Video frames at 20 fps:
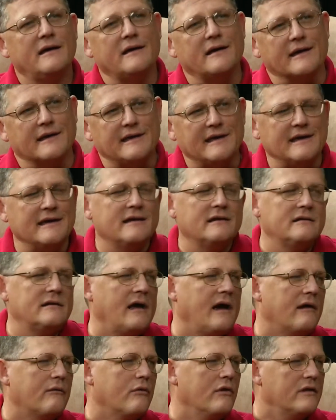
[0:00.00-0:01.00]
Again,
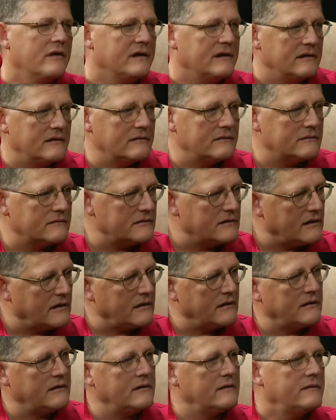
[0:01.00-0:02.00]

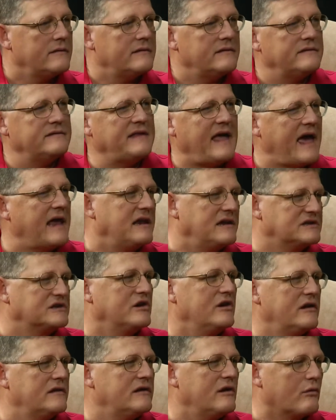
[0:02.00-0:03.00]
that is
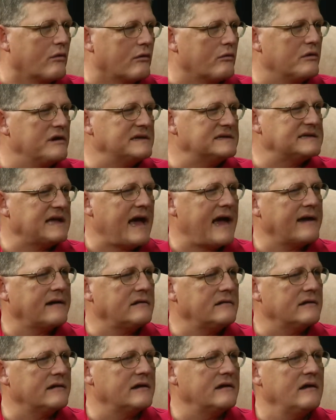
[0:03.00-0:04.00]
good that we're
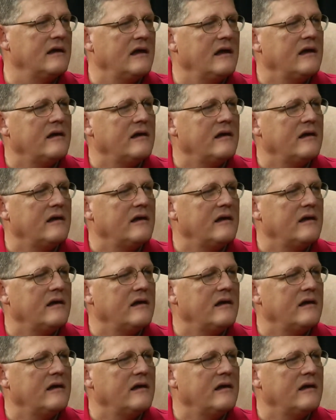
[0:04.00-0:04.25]
recycling,